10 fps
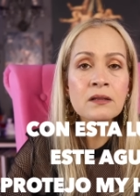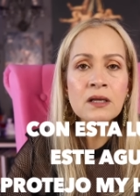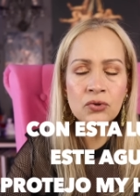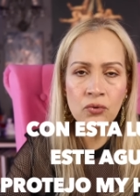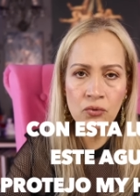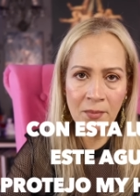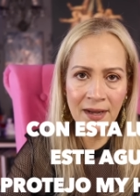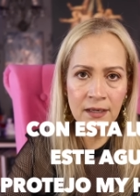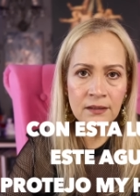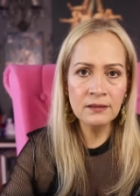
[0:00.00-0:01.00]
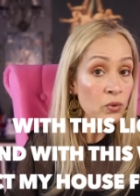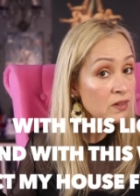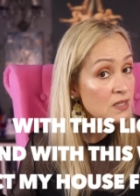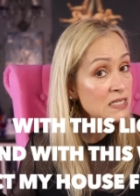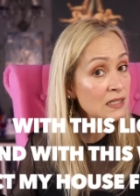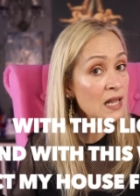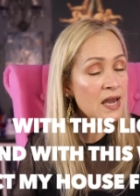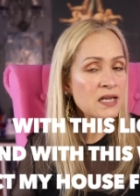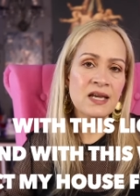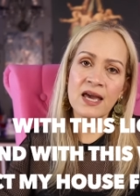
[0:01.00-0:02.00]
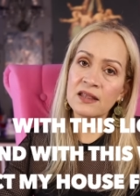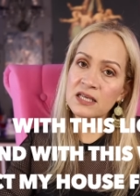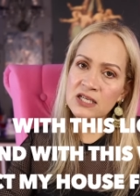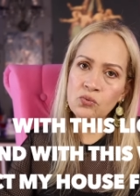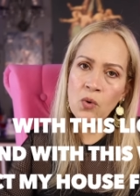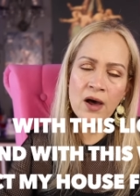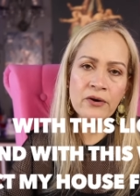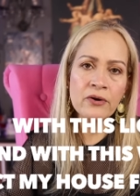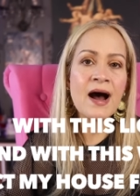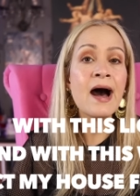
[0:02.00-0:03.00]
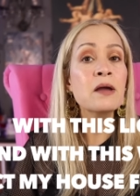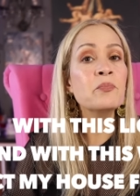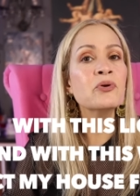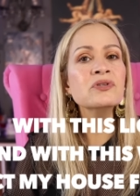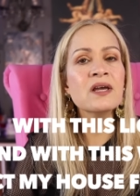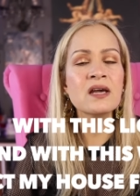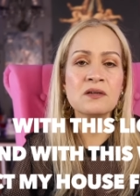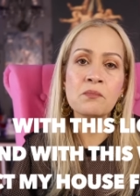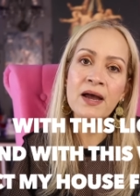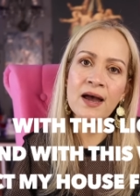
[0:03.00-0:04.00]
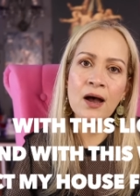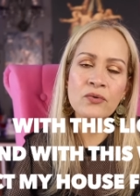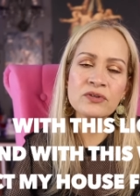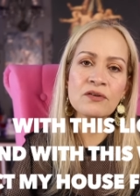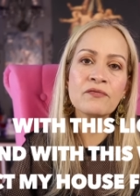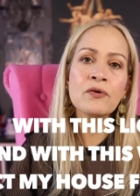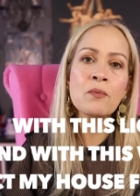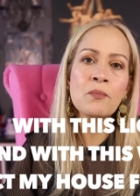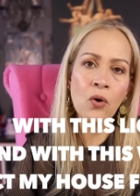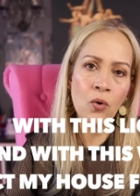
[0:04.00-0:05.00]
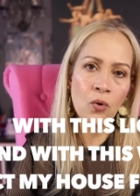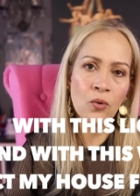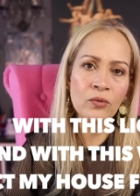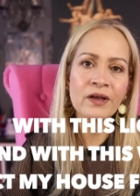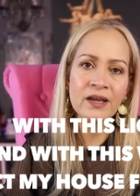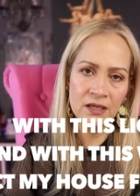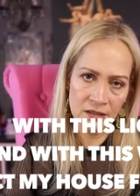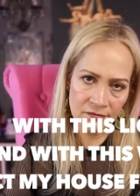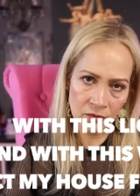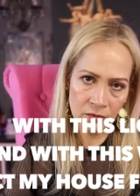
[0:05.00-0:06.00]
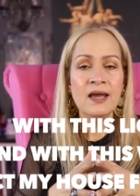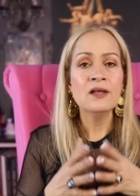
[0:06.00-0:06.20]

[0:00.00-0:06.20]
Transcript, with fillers: de todo mal. With this light and this water, I protect my house from all evil.